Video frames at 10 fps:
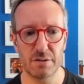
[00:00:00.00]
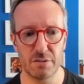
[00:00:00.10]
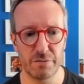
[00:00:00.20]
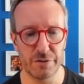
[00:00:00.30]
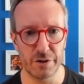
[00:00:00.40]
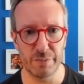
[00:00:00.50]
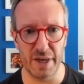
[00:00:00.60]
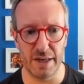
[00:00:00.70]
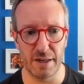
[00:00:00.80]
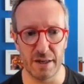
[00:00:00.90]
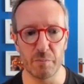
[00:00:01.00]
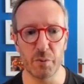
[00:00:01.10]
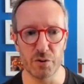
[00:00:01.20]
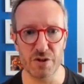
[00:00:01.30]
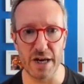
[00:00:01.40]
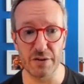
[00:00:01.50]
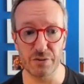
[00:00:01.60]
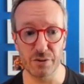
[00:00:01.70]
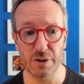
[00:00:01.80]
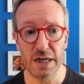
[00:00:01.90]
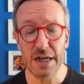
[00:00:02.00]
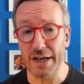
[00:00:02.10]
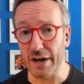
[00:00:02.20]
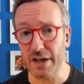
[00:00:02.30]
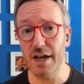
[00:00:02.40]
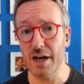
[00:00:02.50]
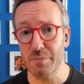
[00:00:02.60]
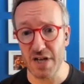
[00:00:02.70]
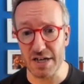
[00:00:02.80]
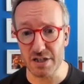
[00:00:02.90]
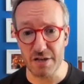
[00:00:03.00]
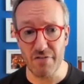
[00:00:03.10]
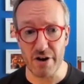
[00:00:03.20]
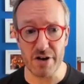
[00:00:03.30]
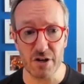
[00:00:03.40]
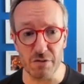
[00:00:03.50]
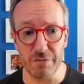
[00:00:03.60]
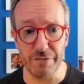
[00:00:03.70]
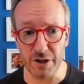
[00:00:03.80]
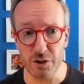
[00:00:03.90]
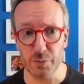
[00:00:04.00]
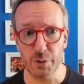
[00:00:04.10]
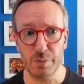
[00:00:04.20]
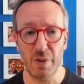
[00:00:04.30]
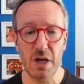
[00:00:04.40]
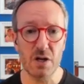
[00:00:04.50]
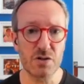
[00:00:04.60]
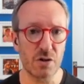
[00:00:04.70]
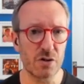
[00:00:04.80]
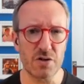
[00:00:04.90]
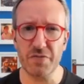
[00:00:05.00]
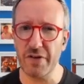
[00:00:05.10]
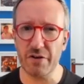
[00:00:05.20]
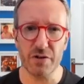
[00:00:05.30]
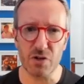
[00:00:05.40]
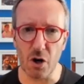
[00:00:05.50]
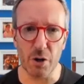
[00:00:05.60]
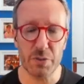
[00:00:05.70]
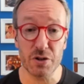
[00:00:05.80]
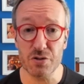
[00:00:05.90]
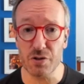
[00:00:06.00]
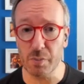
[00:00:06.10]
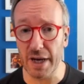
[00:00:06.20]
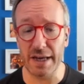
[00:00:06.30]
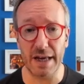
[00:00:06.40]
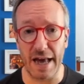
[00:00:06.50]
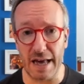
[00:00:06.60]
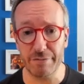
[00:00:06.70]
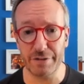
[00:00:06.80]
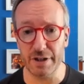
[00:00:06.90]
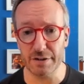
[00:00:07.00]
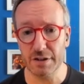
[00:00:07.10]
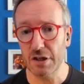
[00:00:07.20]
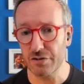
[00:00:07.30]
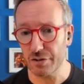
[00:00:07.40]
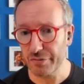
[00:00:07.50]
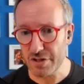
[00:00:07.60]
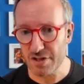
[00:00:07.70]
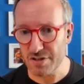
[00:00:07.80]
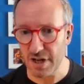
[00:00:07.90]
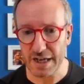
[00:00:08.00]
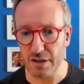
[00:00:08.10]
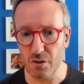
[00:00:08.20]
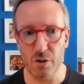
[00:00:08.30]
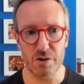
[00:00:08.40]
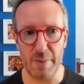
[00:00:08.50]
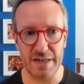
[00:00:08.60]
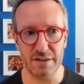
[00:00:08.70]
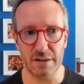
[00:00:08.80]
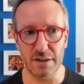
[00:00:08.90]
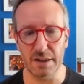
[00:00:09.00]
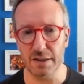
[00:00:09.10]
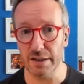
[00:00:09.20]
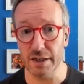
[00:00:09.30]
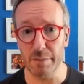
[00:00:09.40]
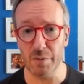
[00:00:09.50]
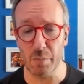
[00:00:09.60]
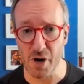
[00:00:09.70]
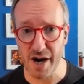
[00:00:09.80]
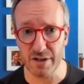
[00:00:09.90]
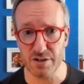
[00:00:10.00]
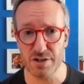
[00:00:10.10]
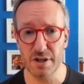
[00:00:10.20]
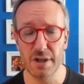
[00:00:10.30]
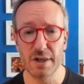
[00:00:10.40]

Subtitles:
confirm that, and push that through. Now GitHub's actually very configurable, so there's various options you might have here. So for instance, I can automatically clean up the branch.